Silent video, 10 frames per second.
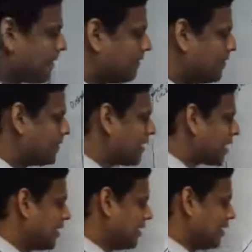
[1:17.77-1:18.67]
The
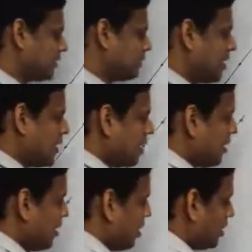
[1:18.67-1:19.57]
second case,
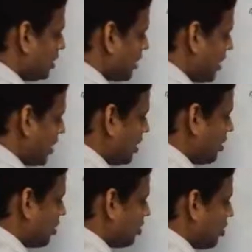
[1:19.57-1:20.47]
say
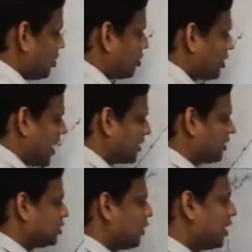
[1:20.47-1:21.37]
on the horizontal
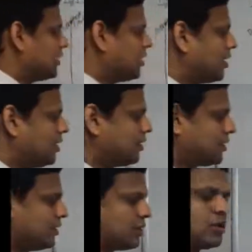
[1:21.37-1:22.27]
axis, we consider
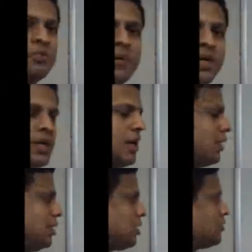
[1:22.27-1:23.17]
distance
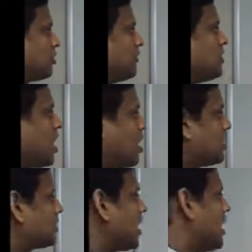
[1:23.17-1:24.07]
sprinted in terms of
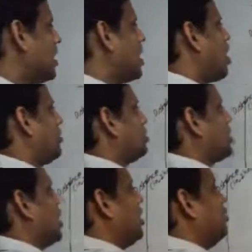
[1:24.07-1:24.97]
yards and how much
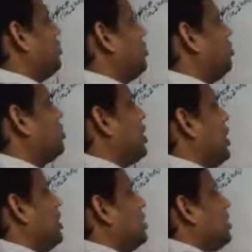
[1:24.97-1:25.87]
time you
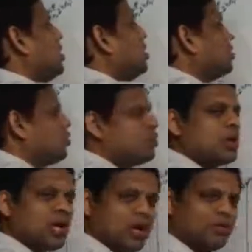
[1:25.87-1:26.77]
take to
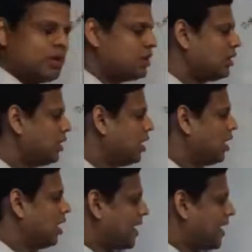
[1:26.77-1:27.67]
recover.
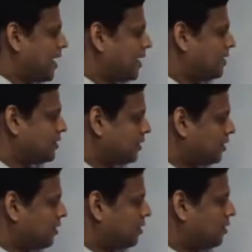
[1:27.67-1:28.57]
And
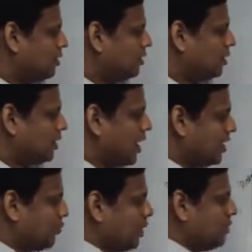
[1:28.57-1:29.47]

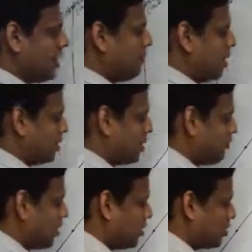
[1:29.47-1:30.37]
there will be a positive
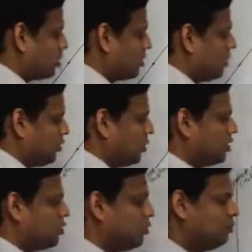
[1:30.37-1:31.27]
relationship between the
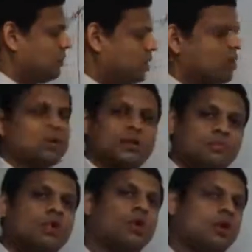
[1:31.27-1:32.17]
two because the
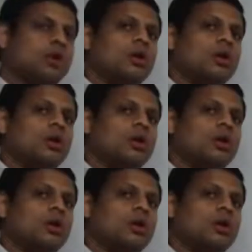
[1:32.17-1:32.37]
more